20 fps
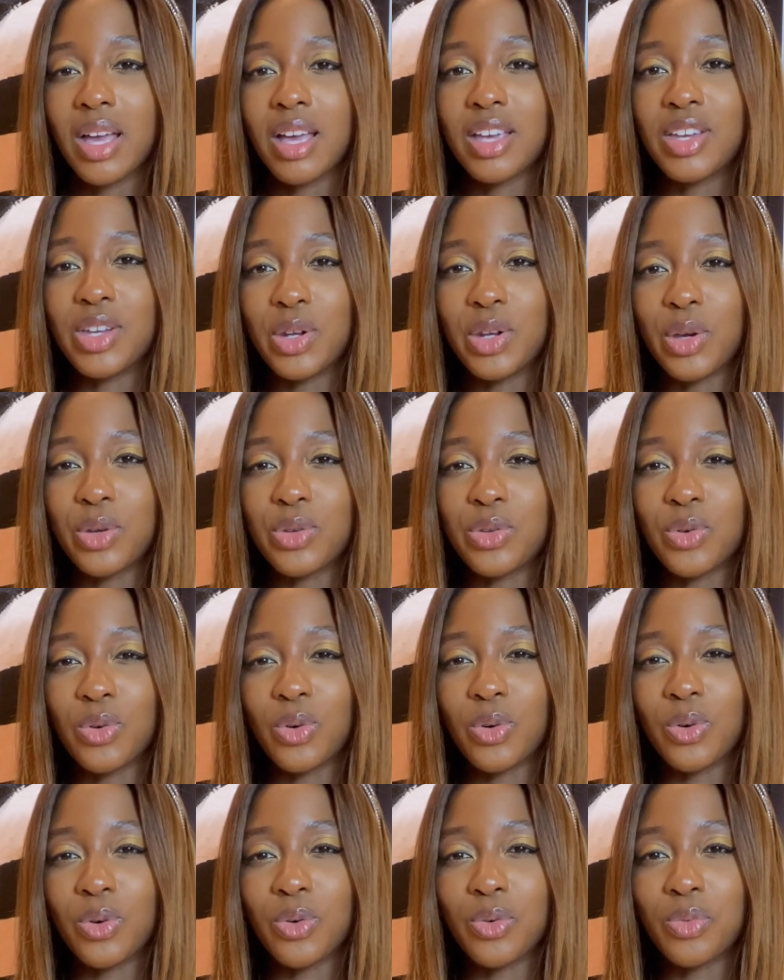You know,
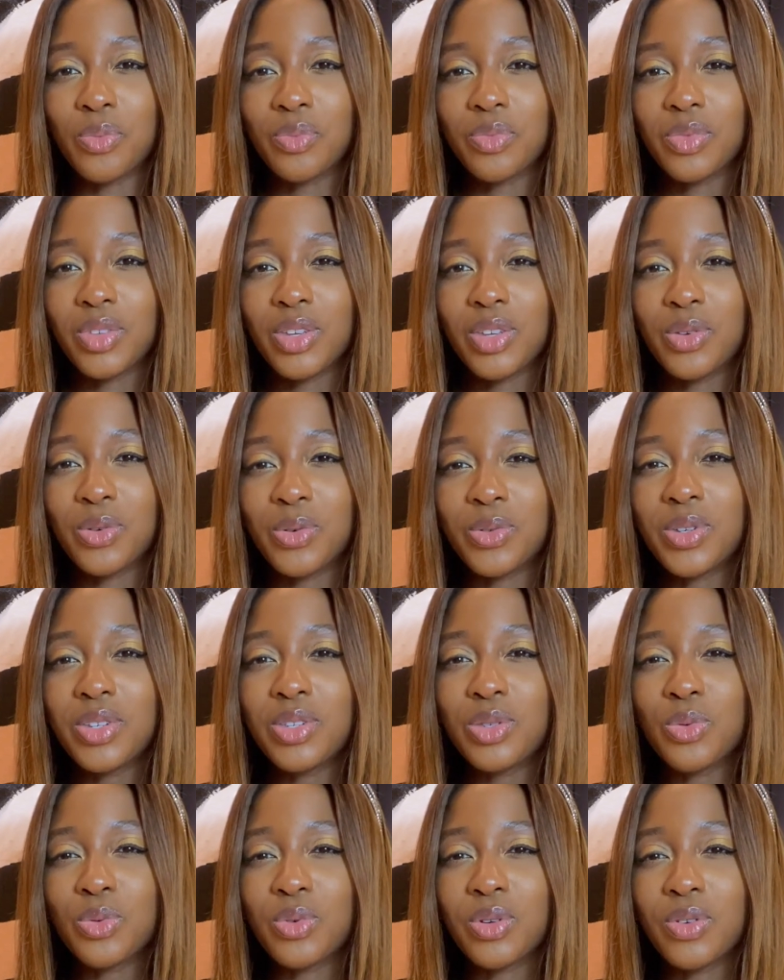you're just
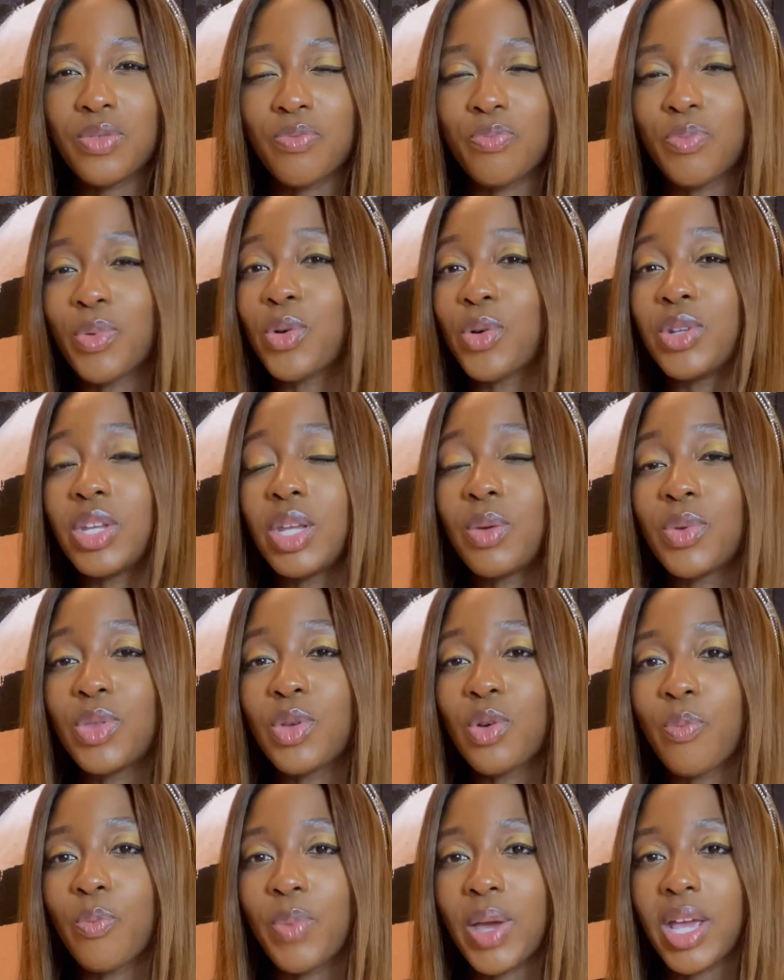sort of bonding with
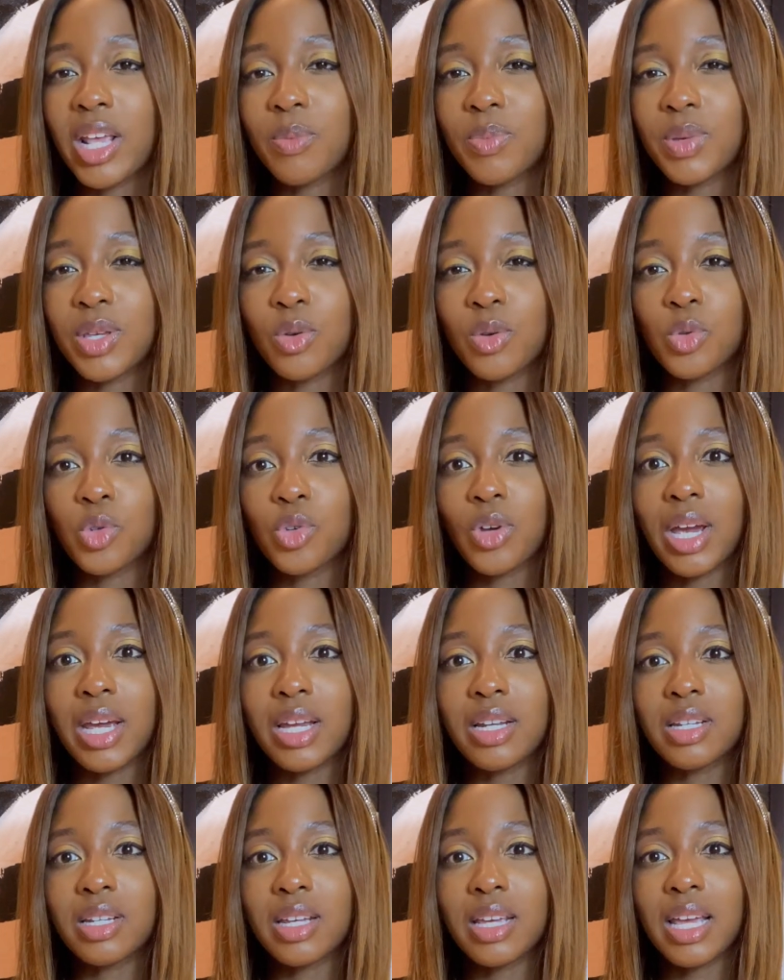your baby, you're
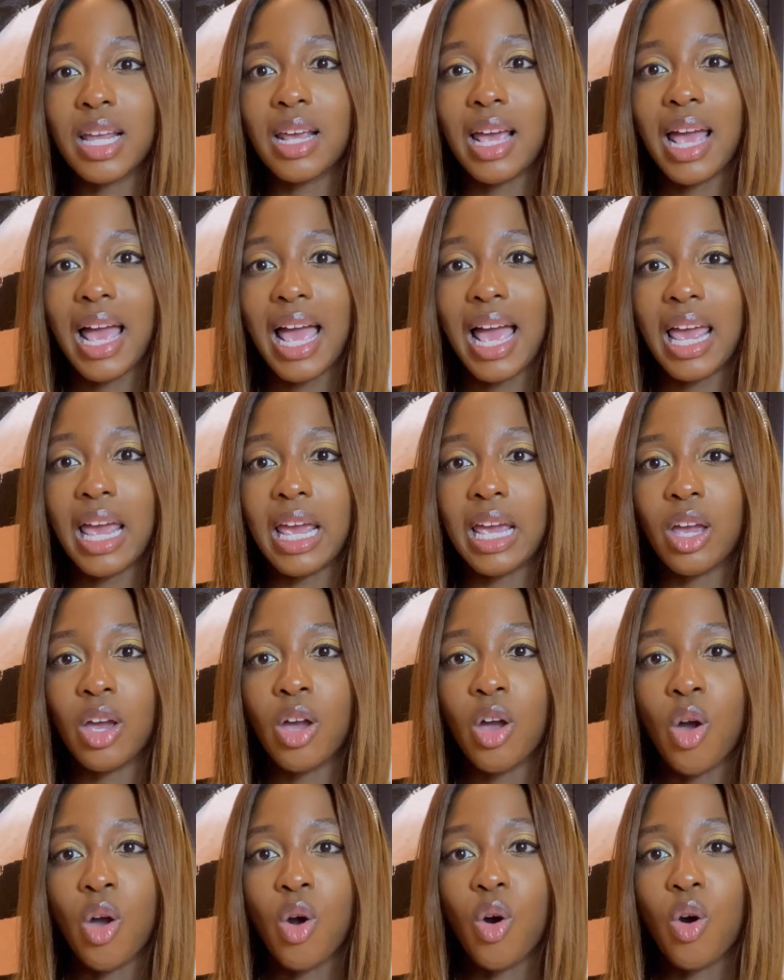trying to get a hang
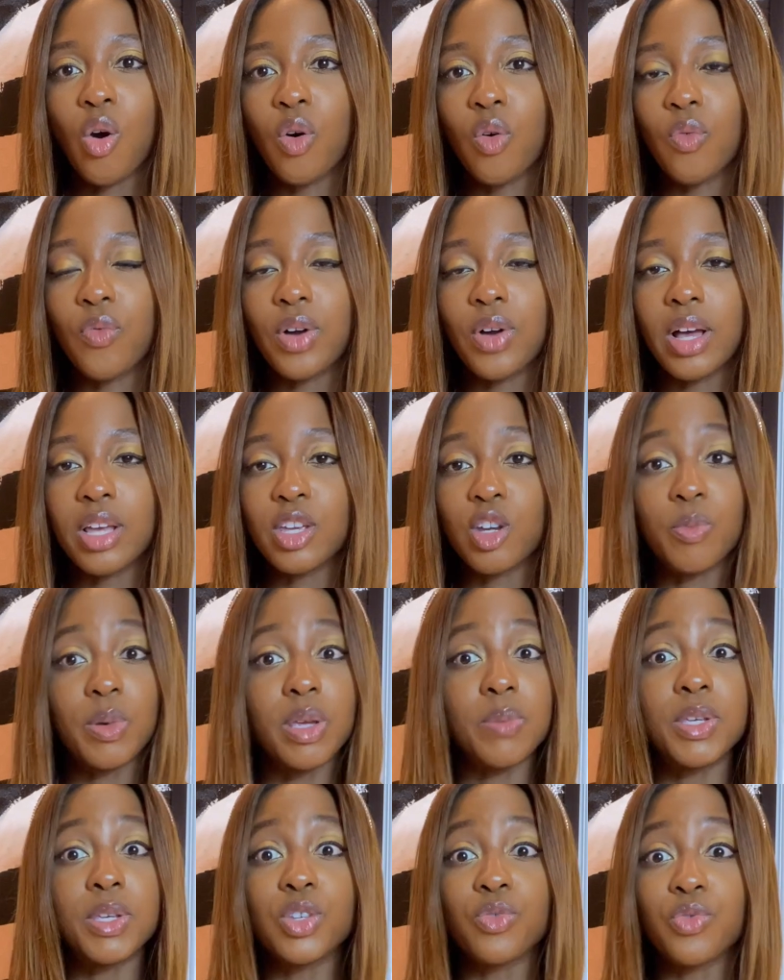of your
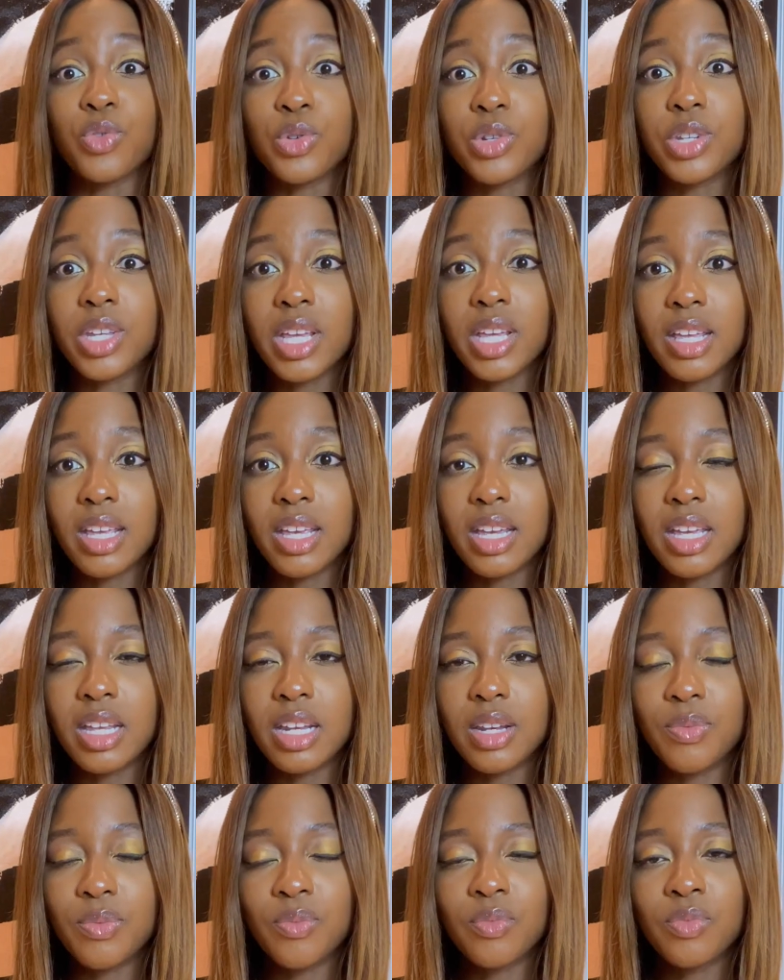baby's
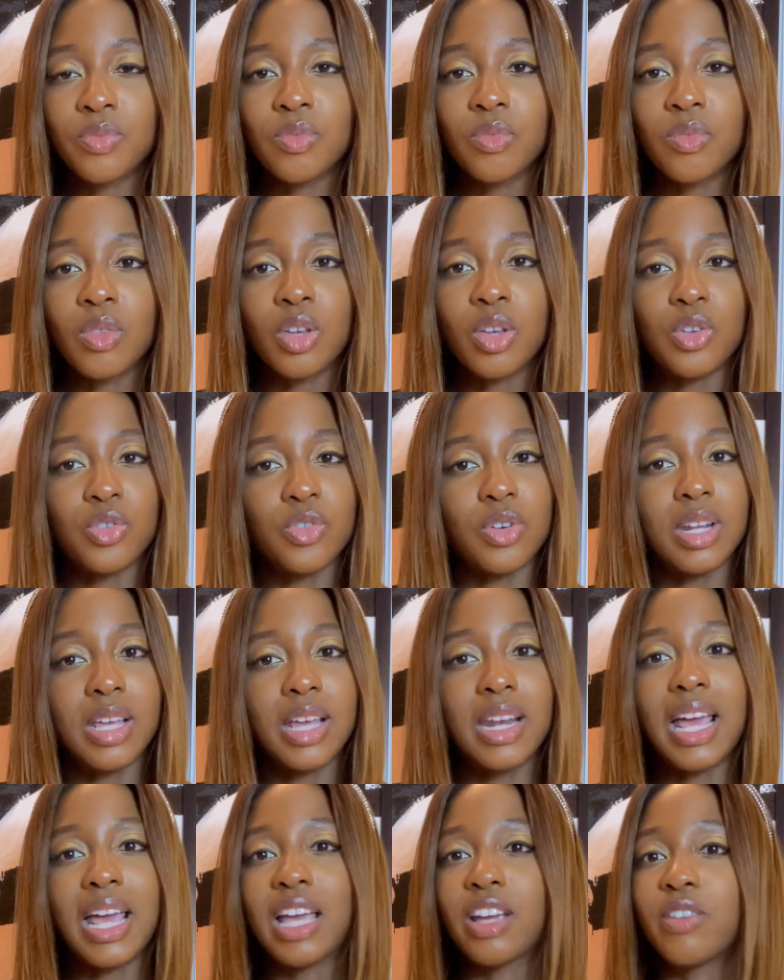routine, trying to
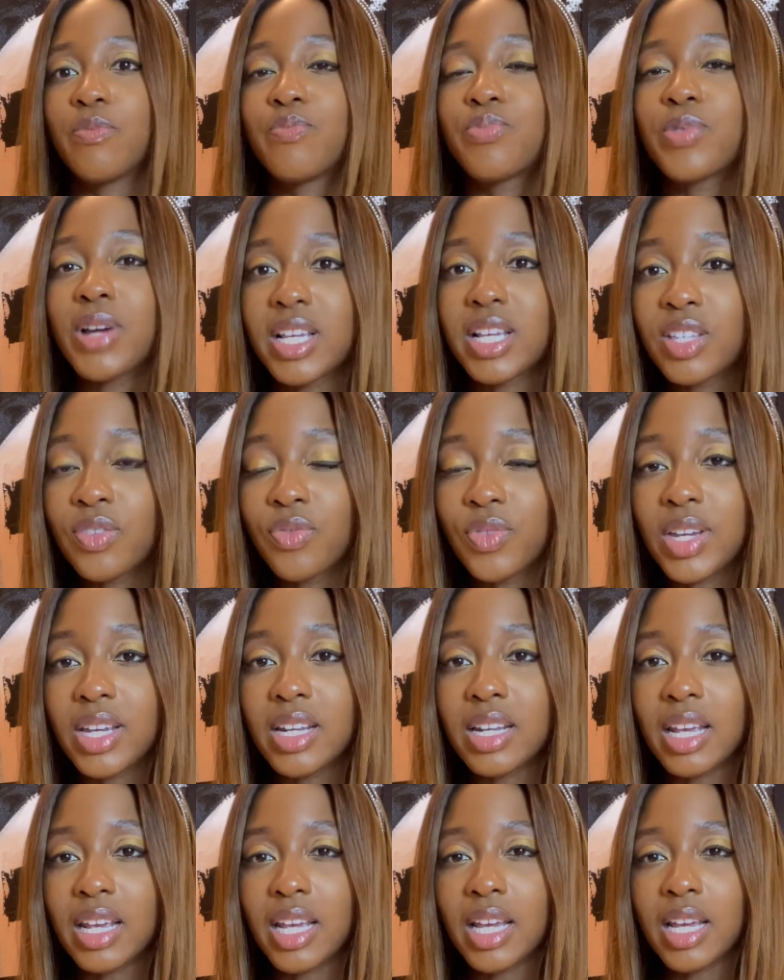get a hang of
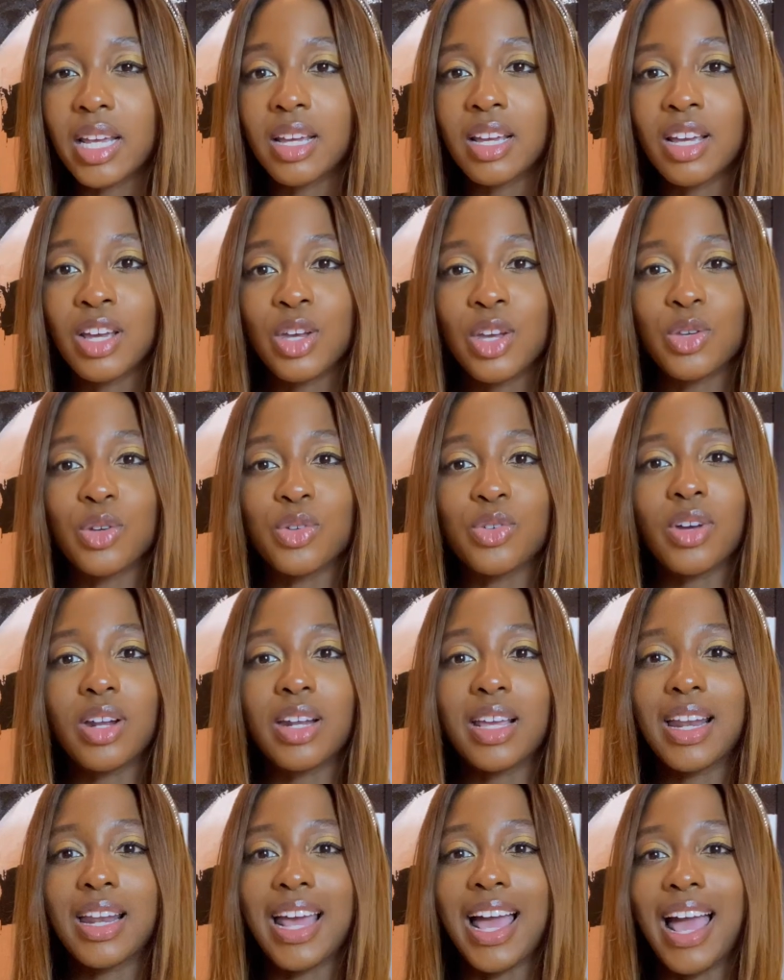breastfeeding, you're trying
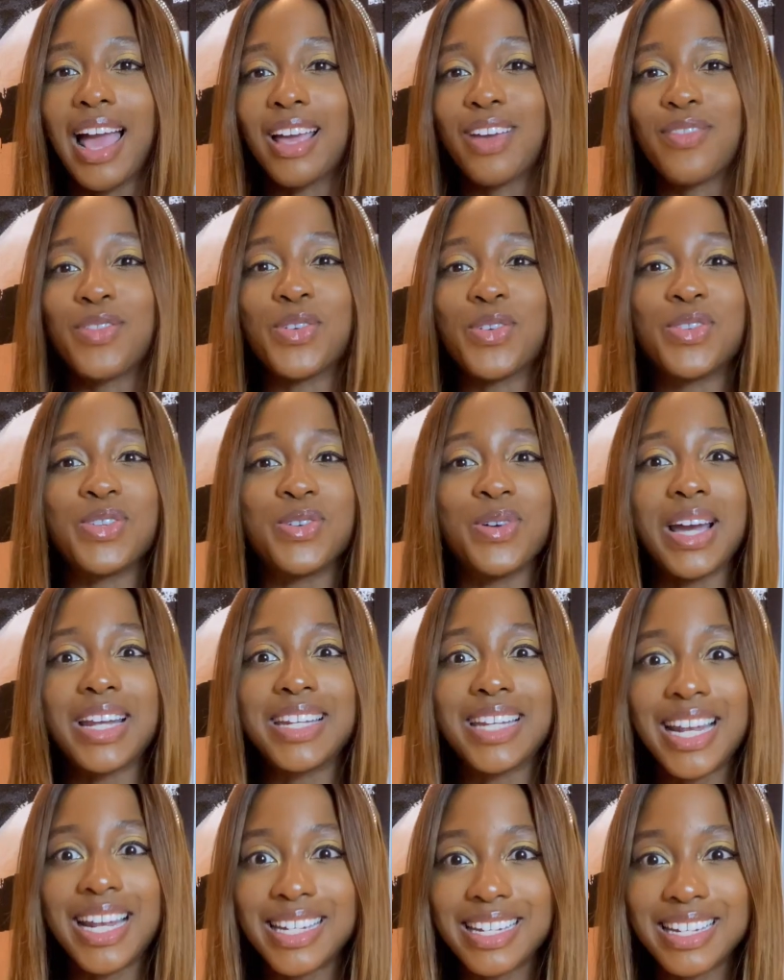to get a hang of your new
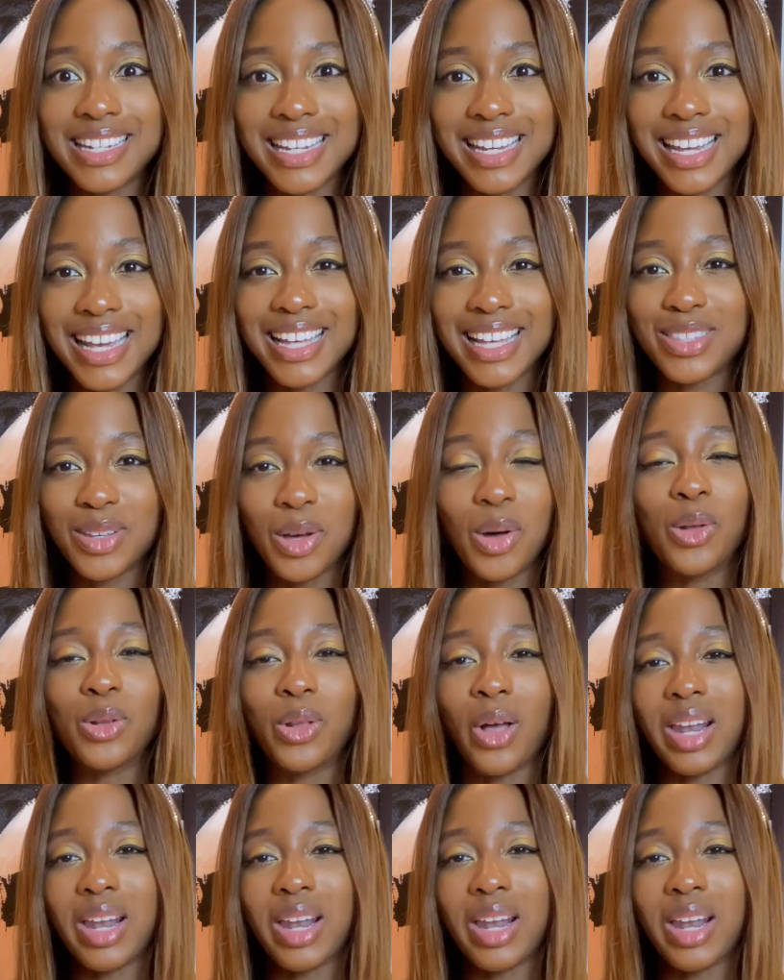identity. It's a whole lot.